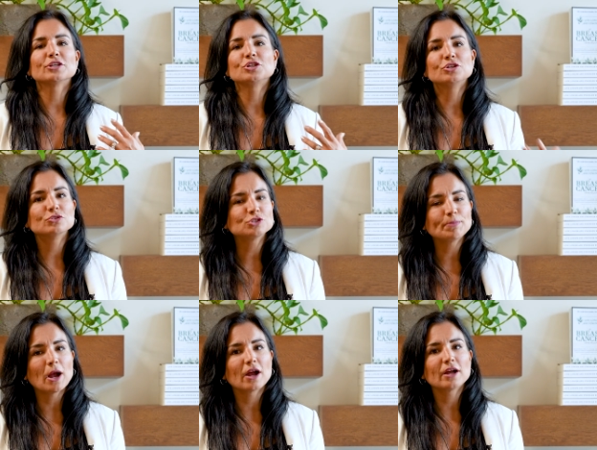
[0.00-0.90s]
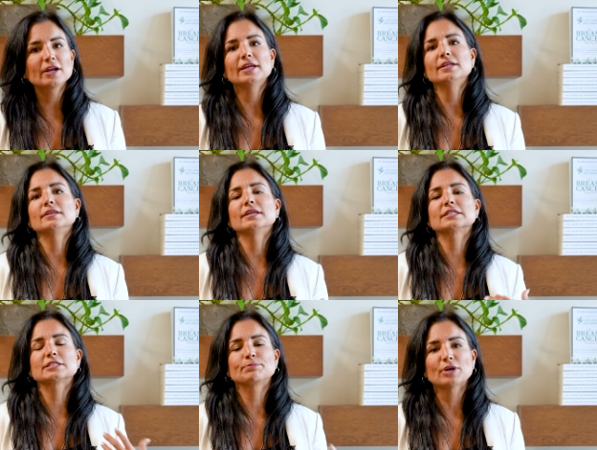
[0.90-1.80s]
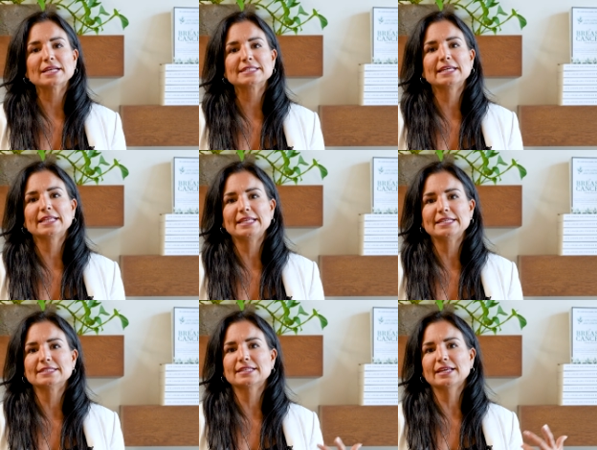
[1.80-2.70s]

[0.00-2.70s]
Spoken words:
a huge part in expressing these